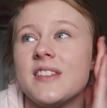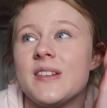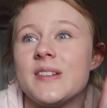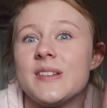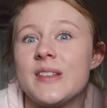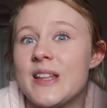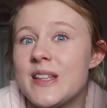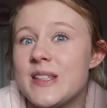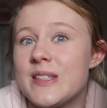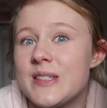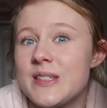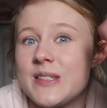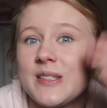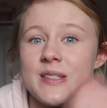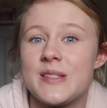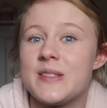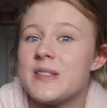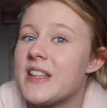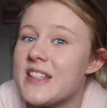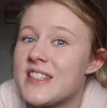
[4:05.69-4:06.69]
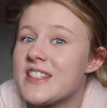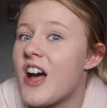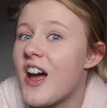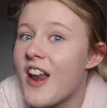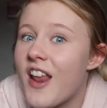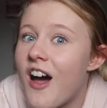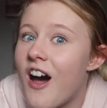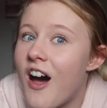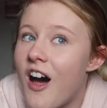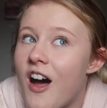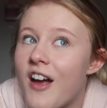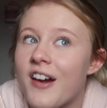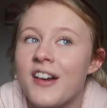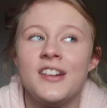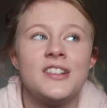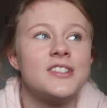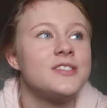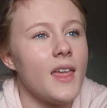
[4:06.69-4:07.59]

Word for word: Like that's that's kind of hard.